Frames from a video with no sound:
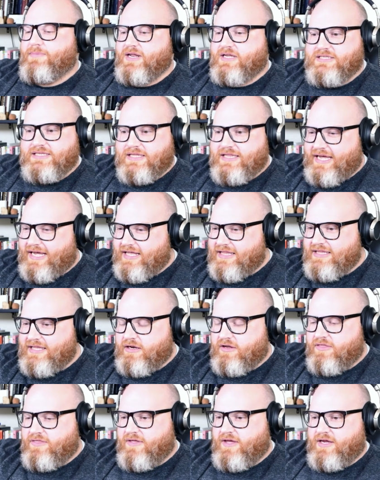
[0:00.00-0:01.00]
But it like a
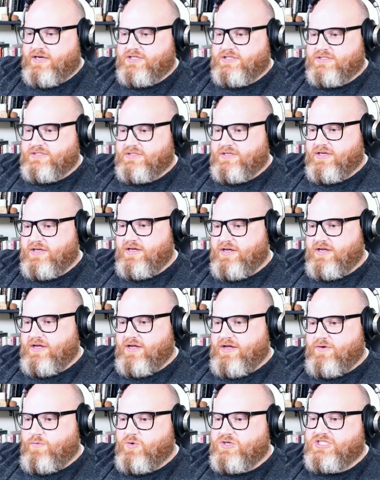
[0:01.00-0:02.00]
little thing, just,
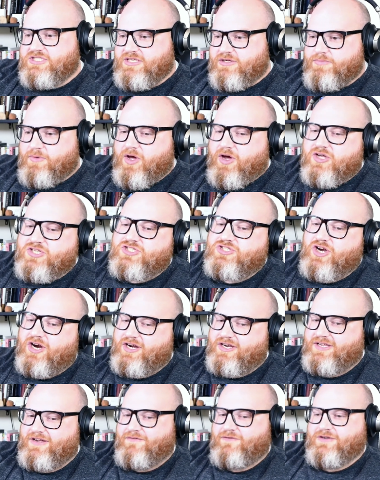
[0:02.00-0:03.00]
which is a
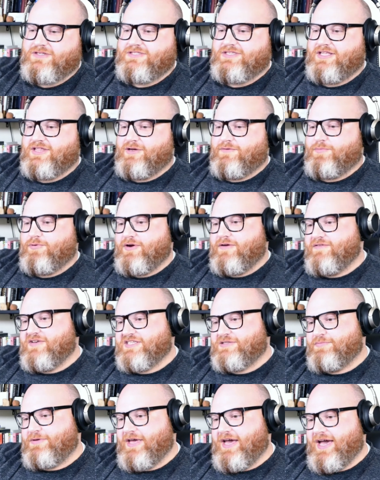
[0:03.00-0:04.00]
stark difference than the
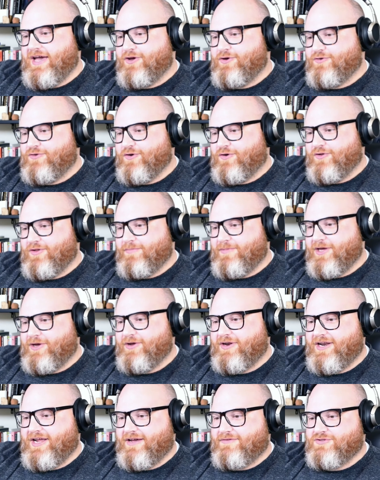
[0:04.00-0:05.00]
previous PA who told him he
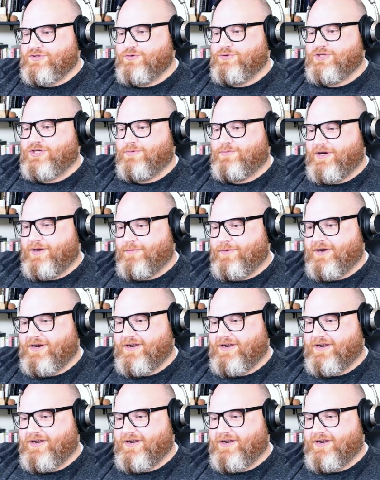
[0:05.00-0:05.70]
couldn't have sushi when